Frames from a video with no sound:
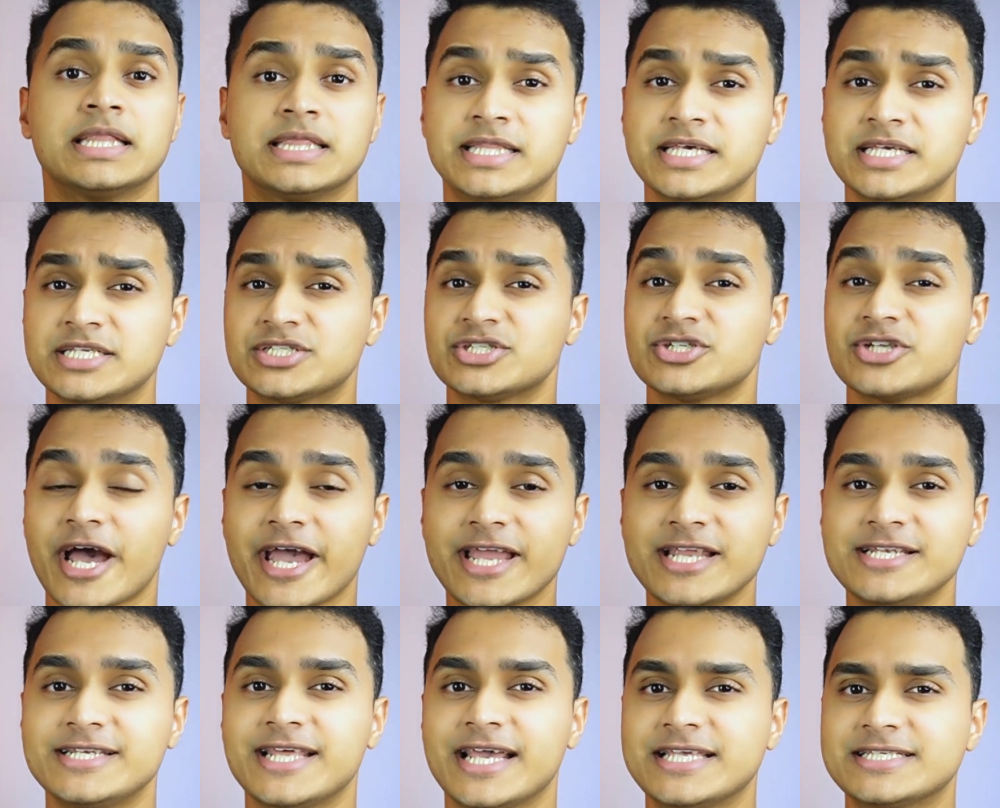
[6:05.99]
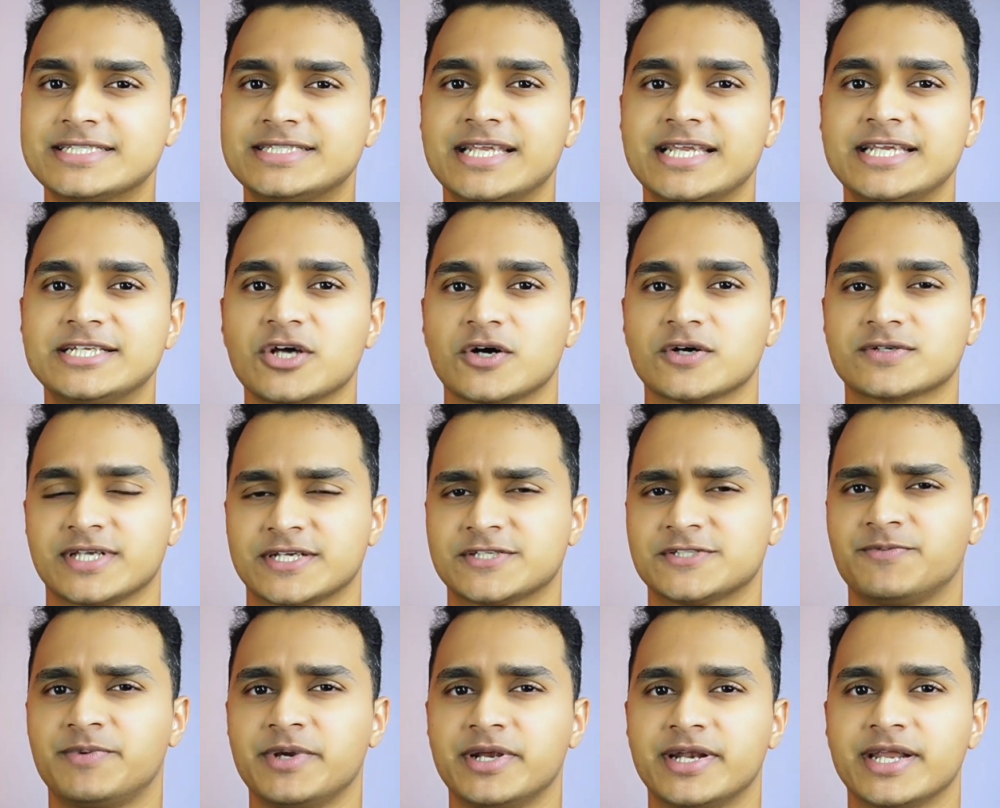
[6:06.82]
This 9 days detox
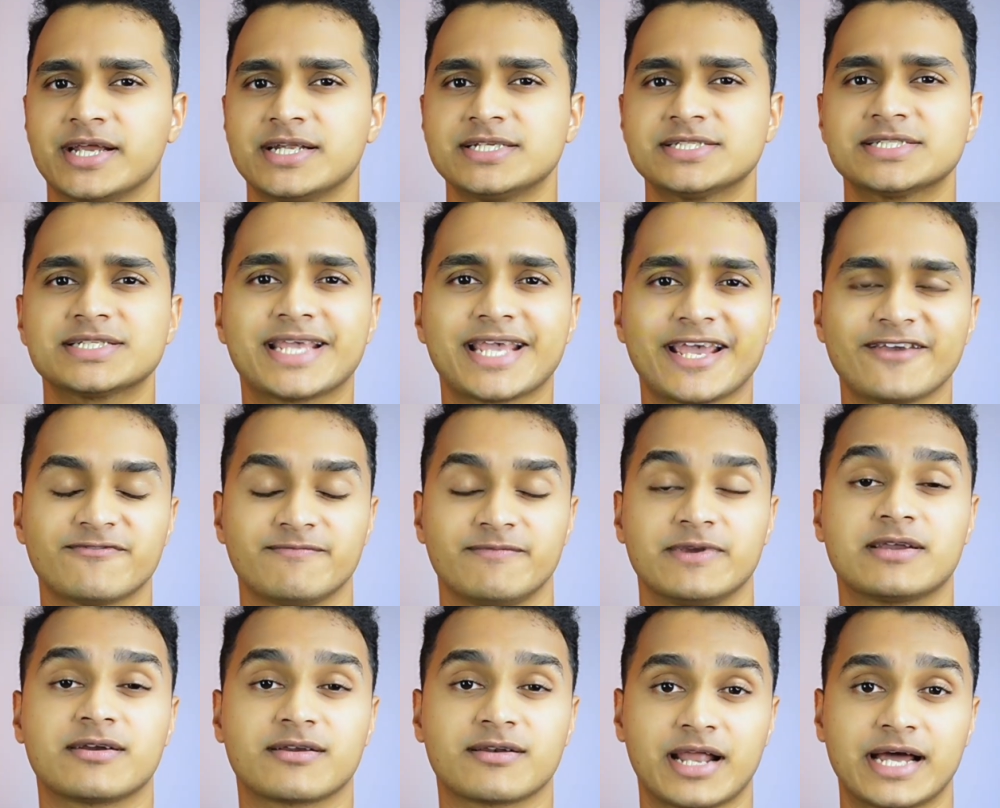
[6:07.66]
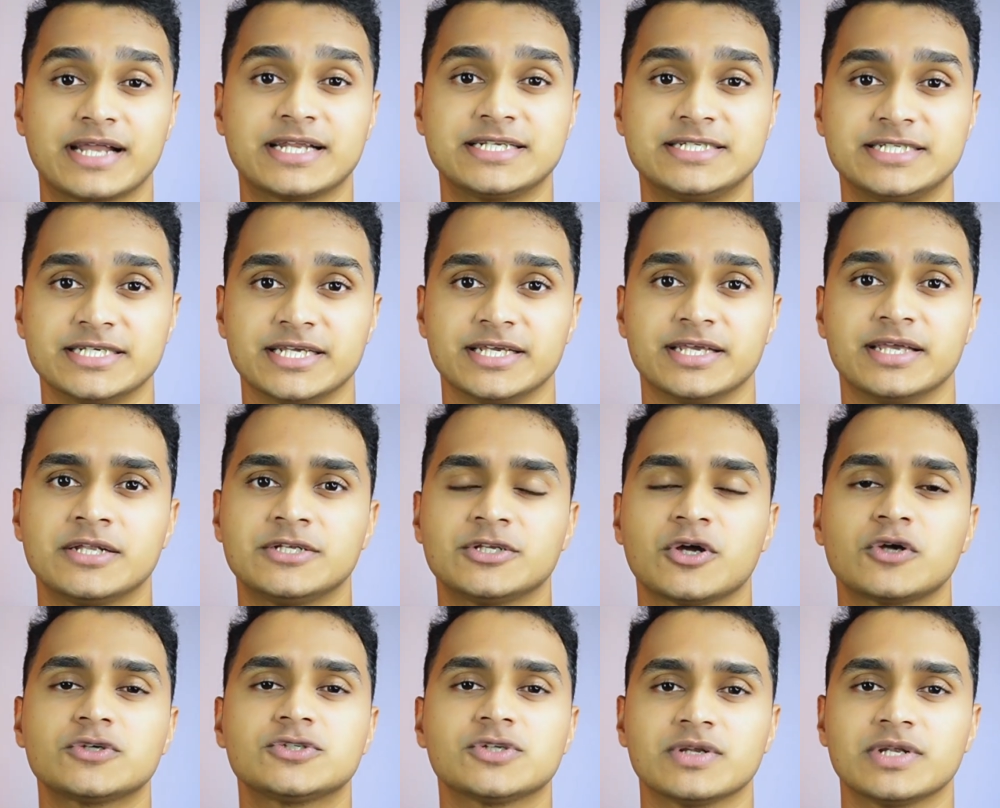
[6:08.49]
experience gave me clarity,
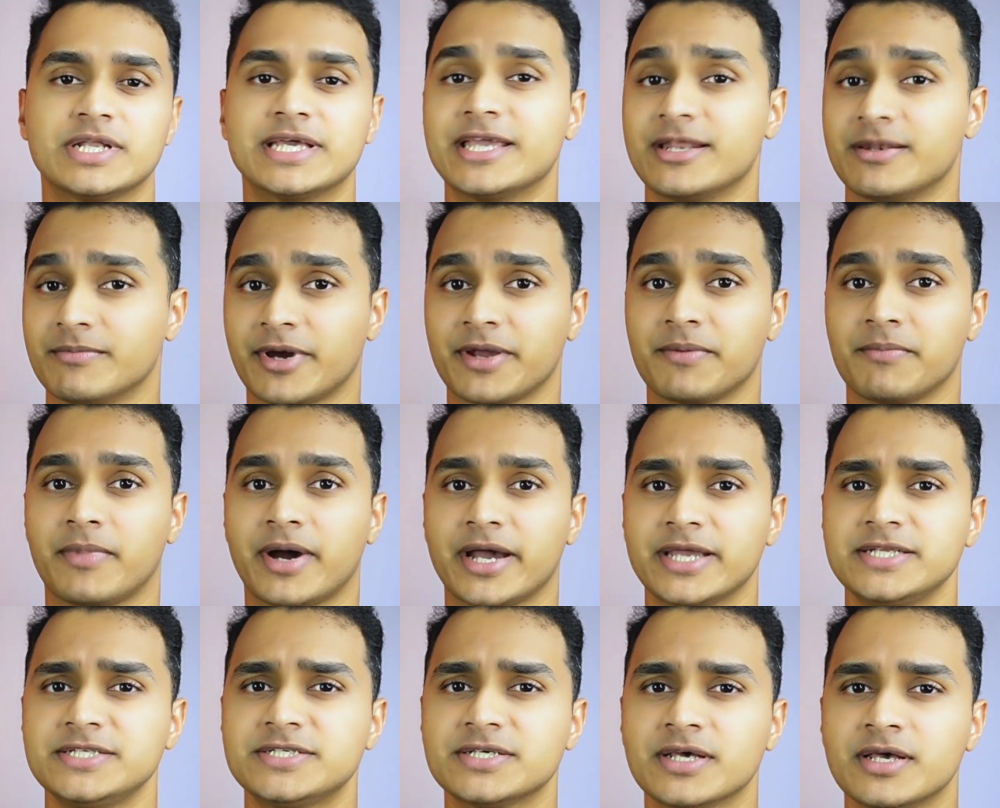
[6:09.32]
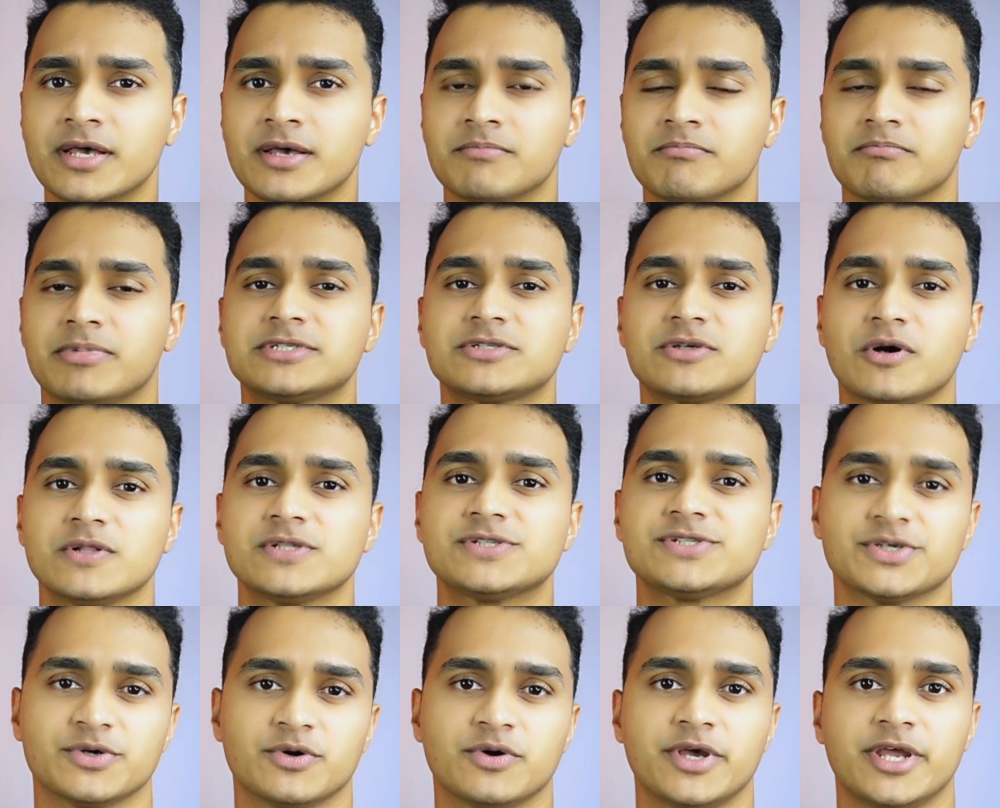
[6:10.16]
not only in my mind, but
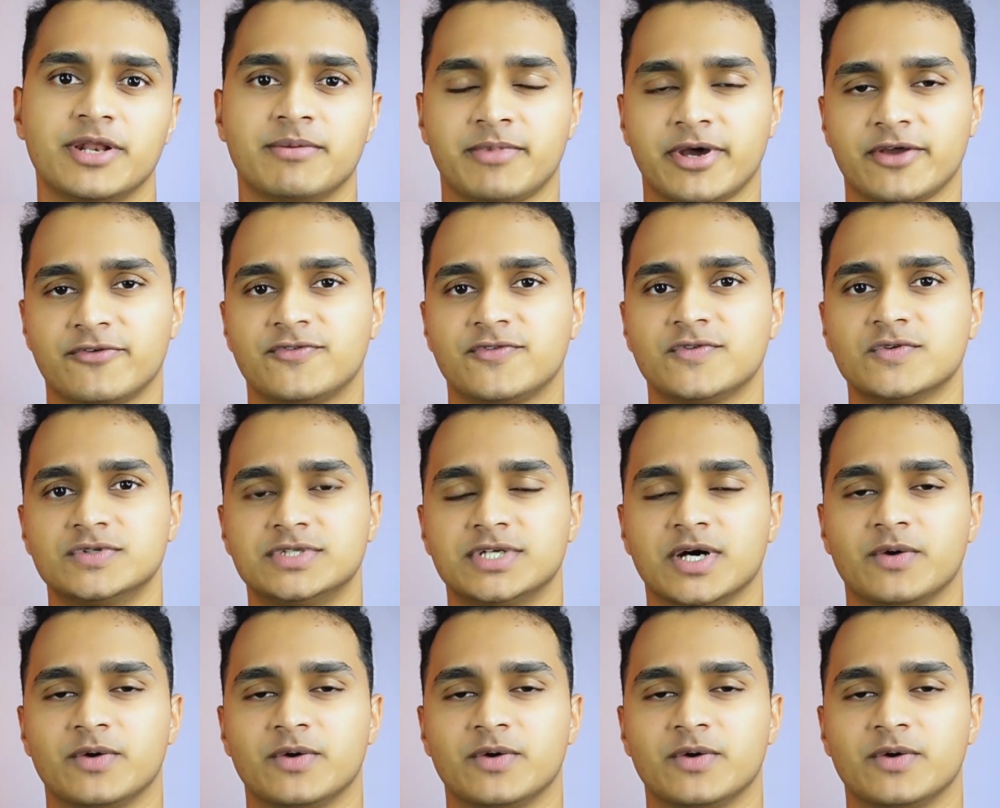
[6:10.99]
also in my food